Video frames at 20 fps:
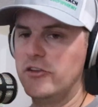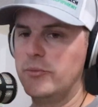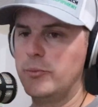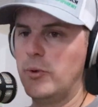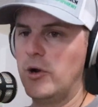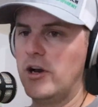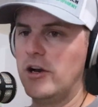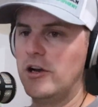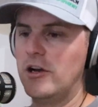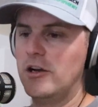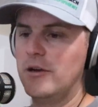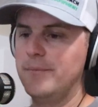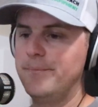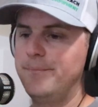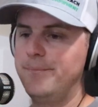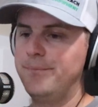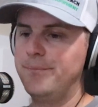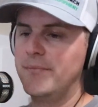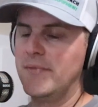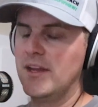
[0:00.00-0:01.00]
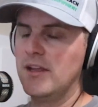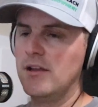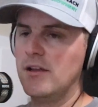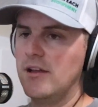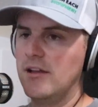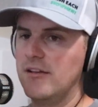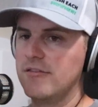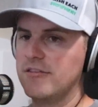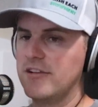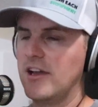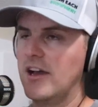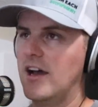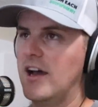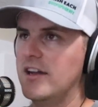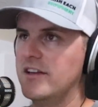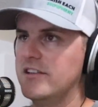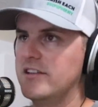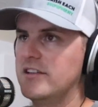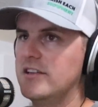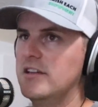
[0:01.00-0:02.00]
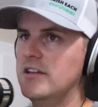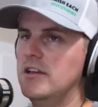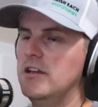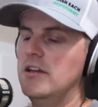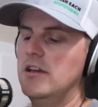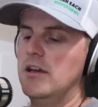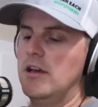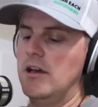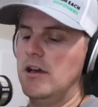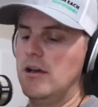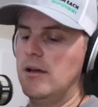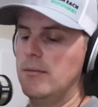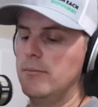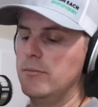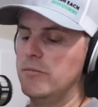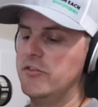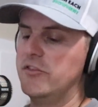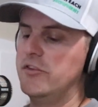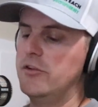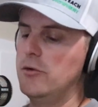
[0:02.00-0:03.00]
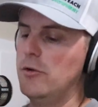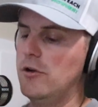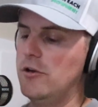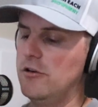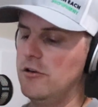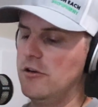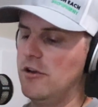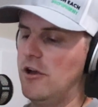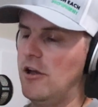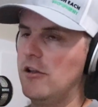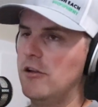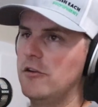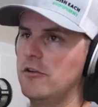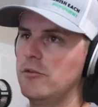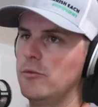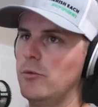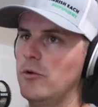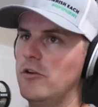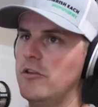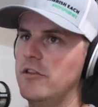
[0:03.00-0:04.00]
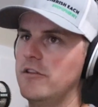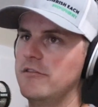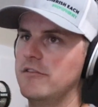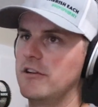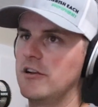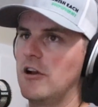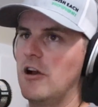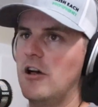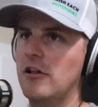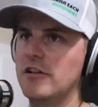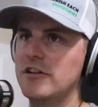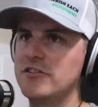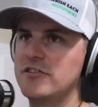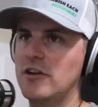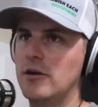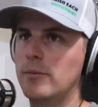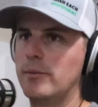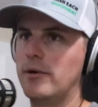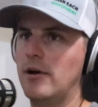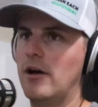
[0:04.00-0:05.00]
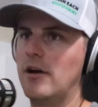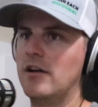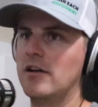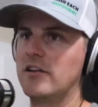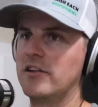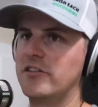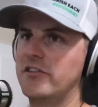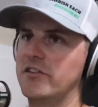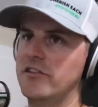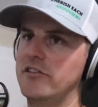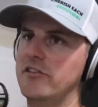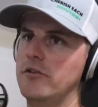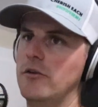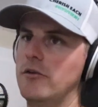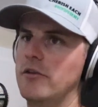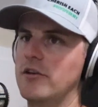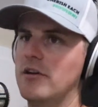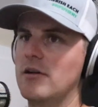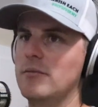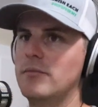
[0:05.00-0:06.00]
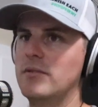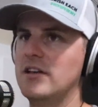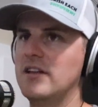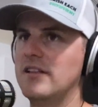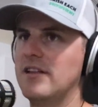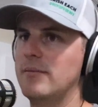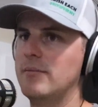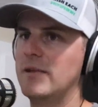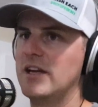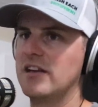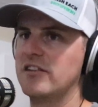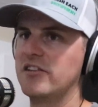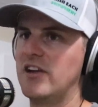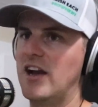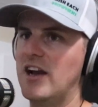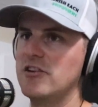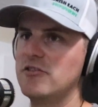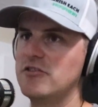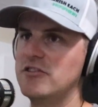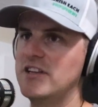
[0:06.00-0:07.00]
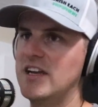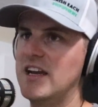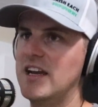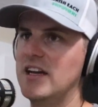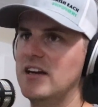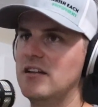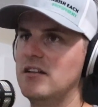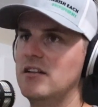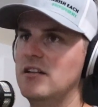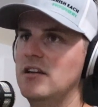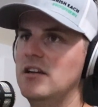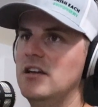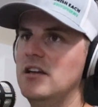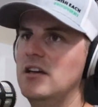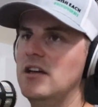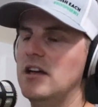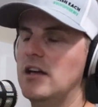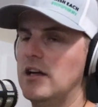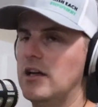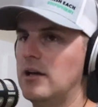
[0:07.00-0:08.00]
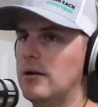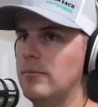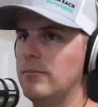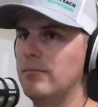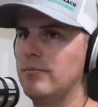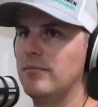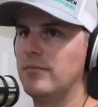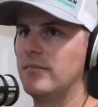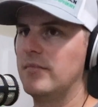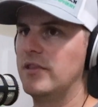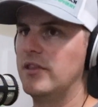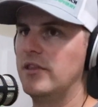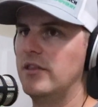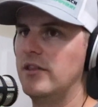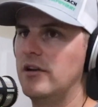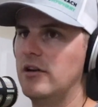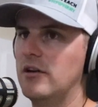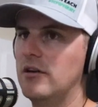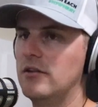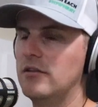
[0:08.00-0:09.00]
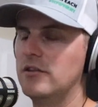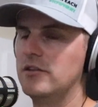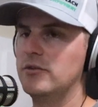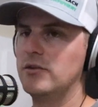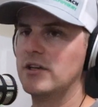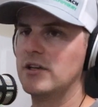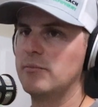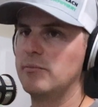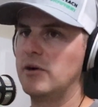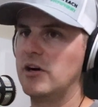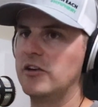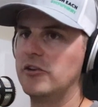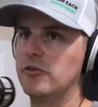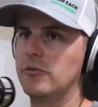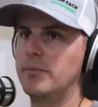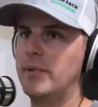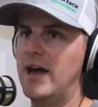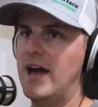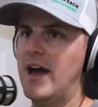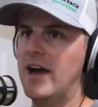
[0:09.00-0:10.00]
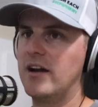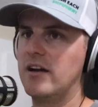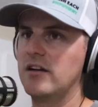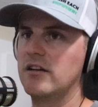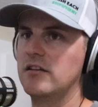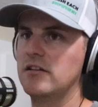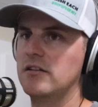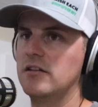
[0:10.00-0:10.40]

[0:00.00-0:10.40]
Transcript: spreader. I've got $200 worth of Ecologel products. So the company that makes Hydrotane, they're doing a bundle pack.